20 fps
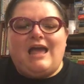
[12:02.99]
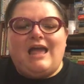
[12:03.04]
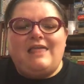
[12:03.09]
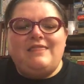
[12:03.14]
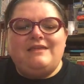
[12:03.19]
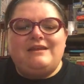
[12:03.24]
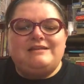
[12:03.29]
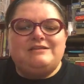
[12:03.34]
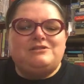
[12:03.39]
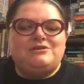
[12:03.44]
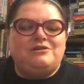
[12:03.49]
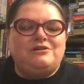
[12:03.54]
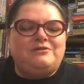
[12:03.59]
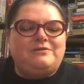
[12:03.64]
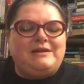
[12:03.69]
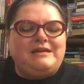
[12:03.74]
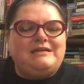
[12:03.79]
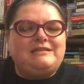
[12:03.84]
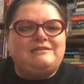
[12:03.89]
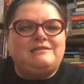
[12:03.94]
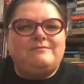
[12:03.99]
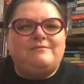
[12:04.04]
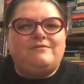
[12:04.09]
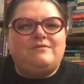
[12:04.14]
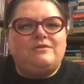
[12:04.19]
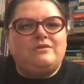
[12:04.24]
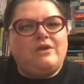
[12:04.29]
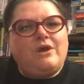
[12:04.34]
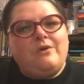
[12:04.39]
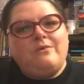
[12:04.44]
And then I started reading some of
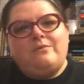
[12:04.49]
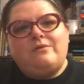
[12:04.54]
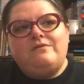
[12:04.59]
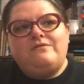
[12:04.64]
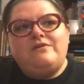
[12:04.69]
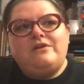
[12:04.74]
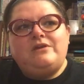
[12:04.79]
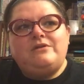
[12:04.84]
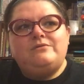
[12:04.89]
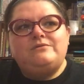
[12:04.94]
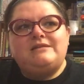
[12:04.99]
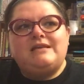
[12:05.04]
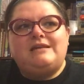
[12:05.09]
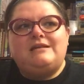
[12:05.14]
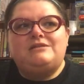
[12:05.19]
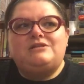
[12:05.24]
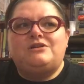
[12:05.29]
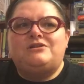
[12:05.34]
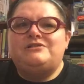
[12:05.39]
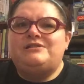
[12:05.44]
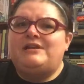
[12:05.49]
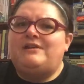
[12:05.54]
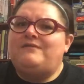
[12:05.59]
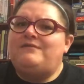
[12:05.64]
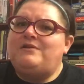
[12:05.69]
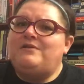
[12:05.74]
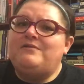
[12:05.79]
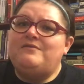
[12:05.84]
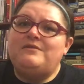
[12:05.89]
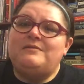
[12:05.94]
the low reviews, and it turns out a
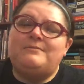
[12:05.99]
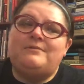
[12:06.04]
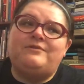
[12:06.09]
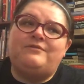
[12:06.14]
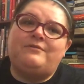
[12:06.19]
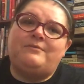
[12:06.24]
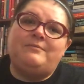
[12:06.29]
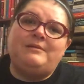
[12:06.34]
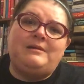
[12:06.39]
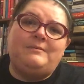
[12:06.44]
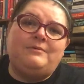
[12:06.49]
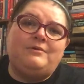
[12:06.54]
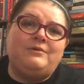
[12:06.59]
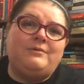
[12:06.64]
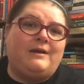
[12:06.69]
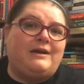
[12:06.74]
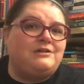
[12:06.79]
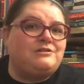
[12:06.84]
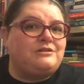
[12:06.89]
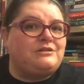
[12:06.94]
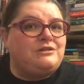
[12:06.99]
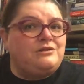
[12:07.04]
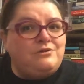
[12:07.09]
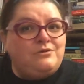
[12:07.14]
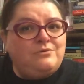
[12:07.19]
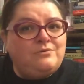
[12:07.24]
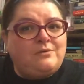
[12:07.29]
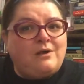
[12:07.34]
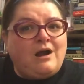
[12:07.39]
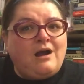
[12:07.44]
few of them are from people who actually
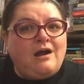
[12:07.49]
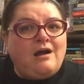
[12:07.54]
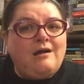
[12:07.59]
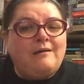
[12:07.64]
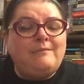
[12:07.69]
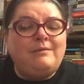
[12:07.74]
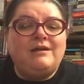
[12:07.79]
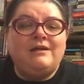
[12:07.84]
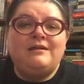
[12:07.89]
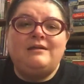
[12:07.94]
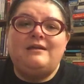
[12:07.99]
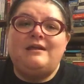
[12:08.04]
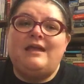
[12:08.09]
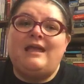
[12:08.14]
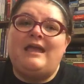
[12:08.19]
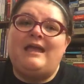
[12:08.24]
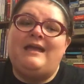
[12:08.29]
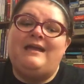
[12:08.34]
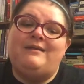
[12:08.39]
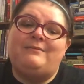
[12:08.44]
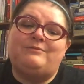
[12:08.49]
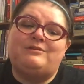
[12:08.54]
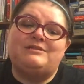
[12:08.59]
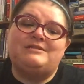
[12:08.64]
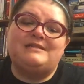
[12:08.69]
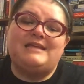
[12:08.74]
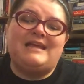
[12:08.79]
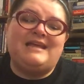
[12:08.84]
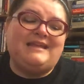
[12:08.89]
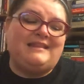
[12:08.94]
knew Rob and were
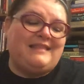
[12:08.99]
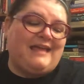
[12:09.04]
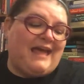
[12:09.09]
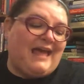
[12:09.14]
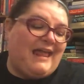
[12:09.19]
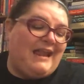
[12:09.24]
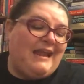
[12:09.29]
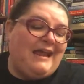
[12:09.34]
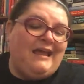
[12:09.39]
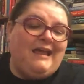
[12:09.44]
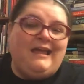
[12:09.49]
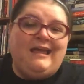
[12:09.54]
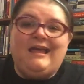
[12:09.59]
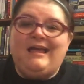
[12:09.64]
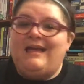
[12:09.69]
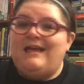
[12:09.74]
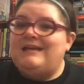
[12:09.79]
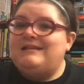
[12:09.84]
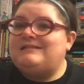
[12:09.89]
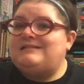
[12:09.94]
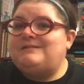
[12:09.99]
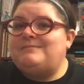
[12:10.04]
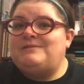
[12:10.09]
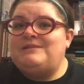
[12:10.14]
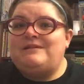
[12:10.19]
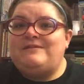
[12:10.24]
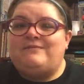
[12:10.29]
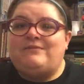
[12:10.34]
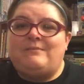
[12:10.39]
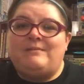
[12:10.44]
saying that some of
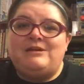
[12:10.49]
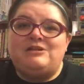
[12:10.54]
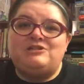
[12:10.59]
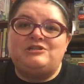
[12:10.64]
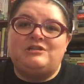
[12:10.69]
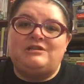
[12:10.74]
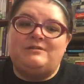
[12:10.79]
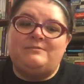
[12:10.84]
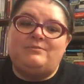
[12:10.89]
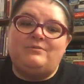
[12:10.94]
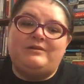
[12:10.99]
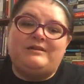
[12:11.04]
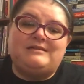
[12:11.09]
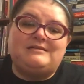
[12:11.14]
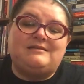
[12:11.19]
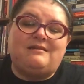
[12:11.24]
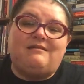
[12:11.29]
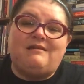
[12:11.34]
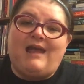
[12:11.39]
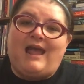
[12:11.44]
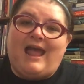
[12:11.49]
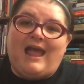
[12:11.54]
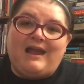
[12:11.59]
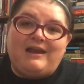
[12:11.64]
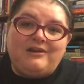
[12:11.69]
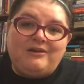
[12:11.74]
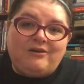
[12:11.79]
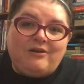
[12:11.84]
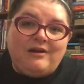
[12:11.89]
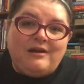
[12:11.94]
the information in the book is not
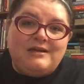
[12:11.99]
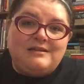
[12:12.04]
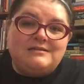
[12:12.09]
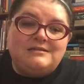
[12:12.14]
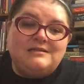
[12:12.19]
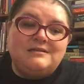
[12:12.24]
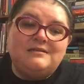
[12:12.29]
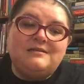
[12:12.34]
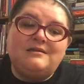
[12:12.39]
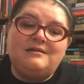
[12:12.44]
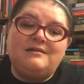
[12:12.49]
accurate,